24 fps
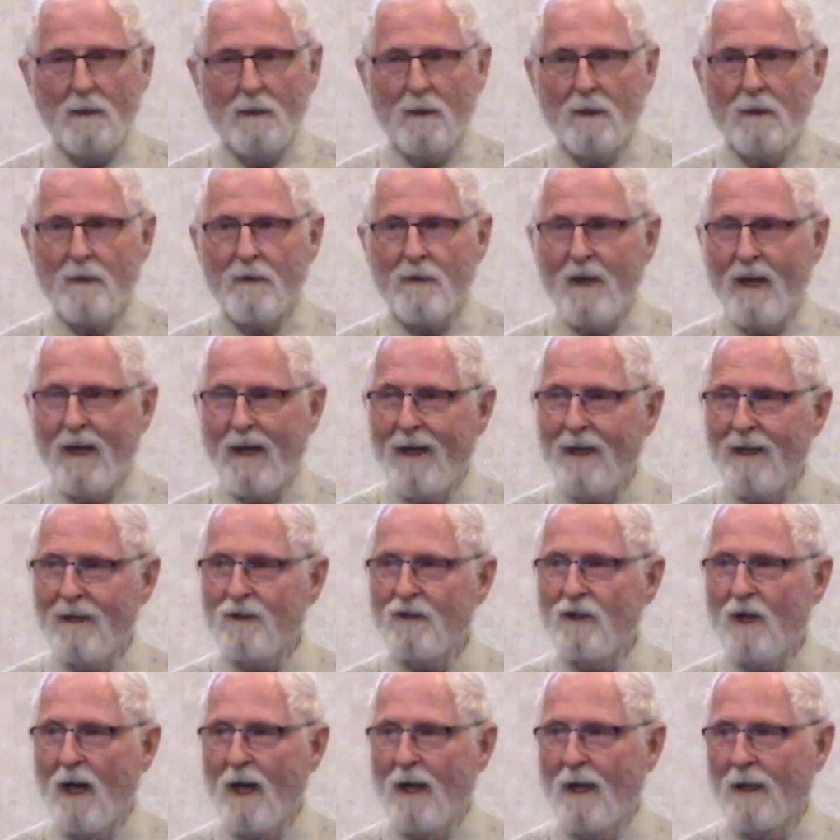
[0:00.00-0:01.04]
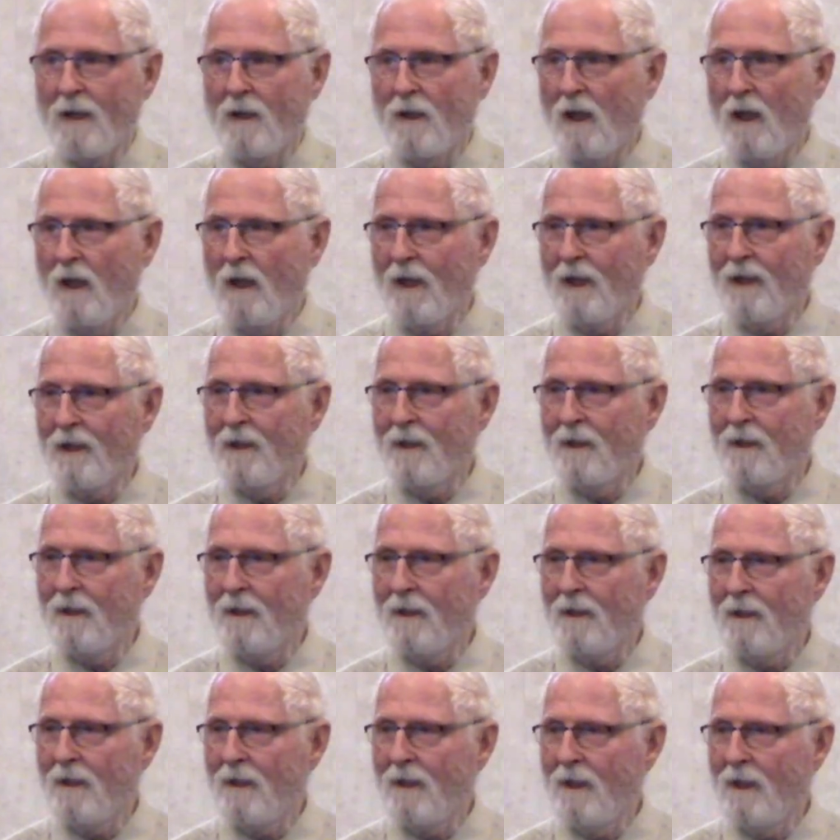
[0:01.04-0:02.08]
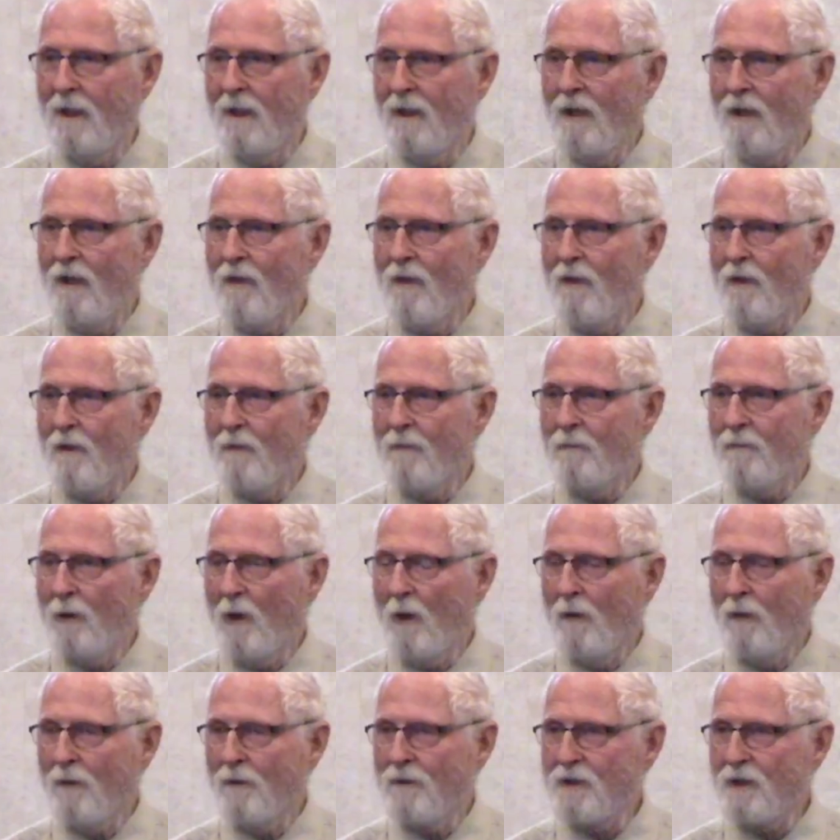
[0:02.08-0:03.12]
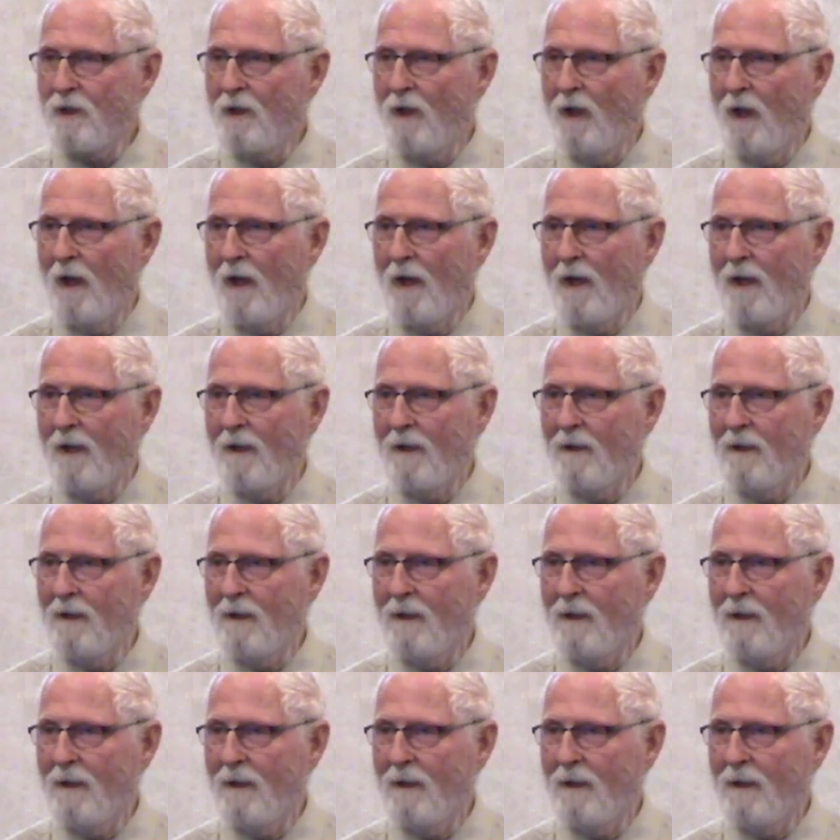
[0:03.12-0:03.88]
the anti God, the false God,